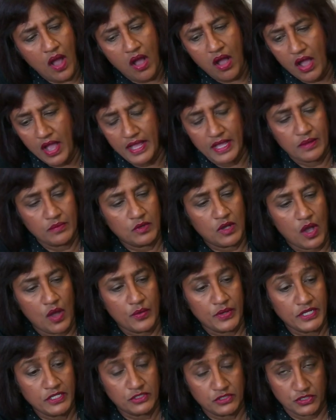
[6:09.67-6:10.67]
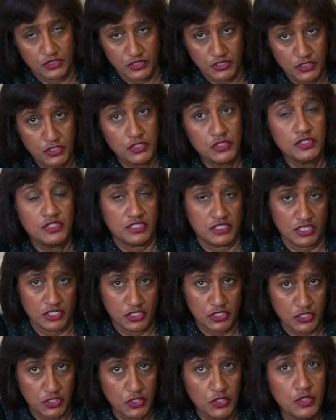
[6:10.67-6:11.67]
I am going to use the
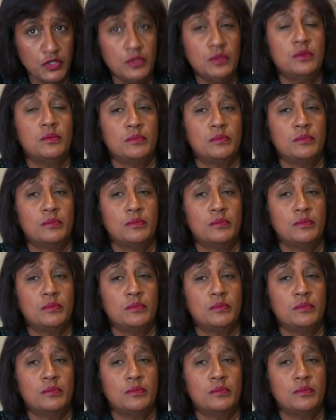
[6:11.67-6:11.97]
new